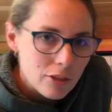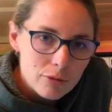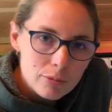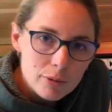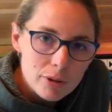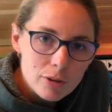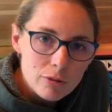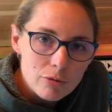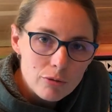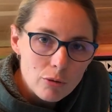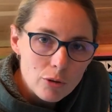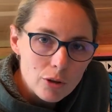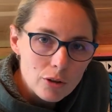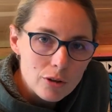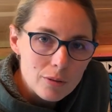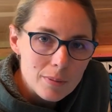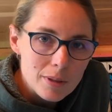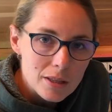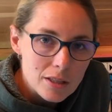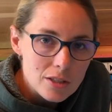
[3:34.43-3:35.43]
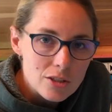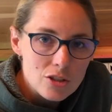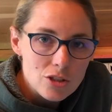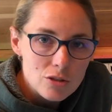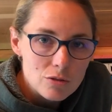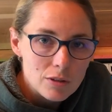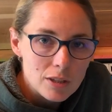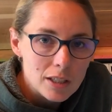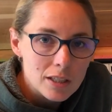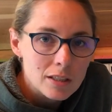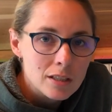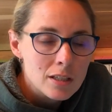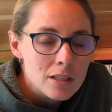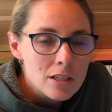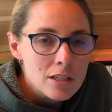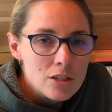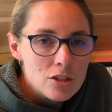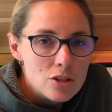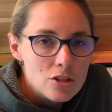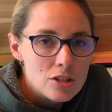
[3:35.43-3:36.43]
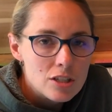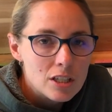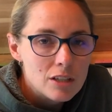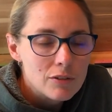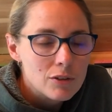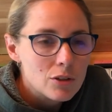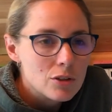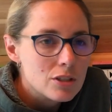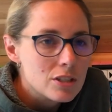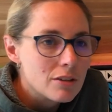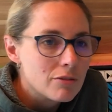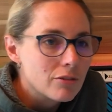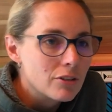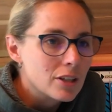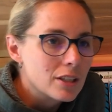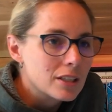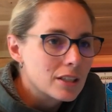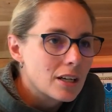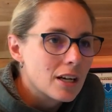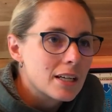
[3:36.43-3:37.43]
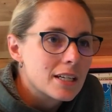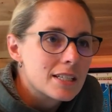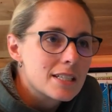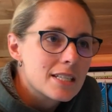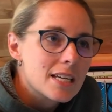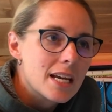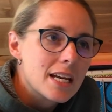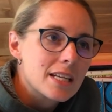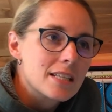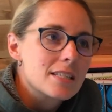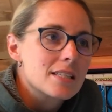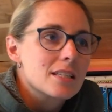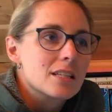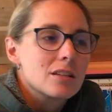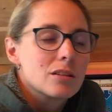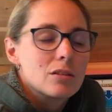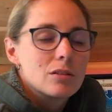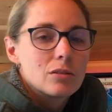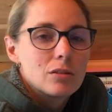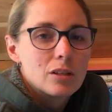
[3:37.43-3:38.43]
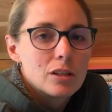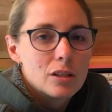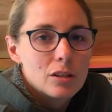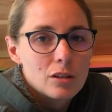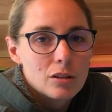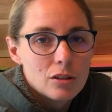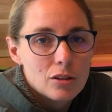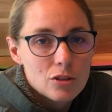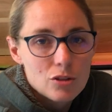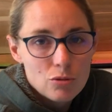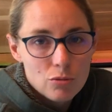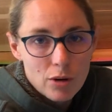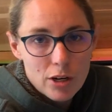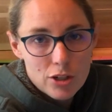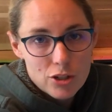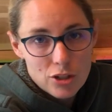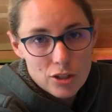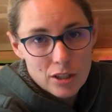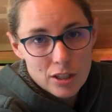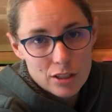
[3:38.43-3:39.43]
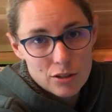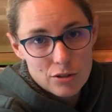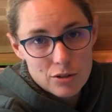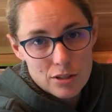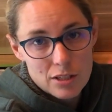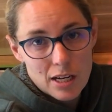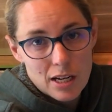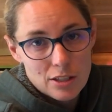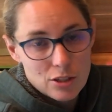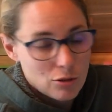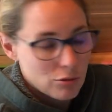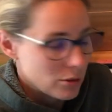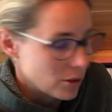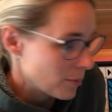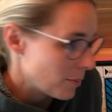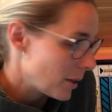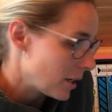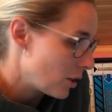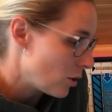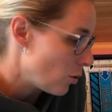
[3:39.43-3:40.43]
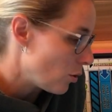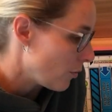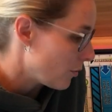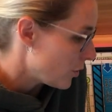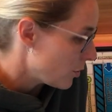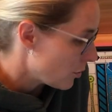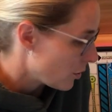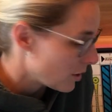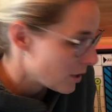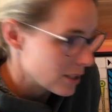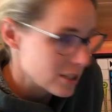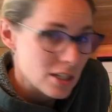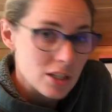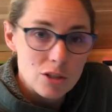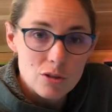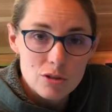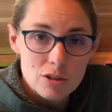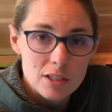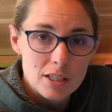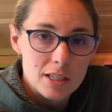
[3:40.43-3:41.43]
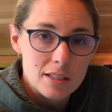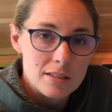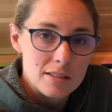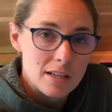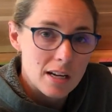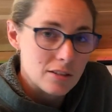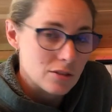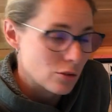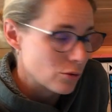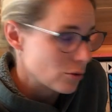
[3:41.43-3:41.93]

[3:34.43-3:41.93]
3 or 4 of them in this unit, just to give you a different kind of taste in the direction that your stats career may go if you continue to take stats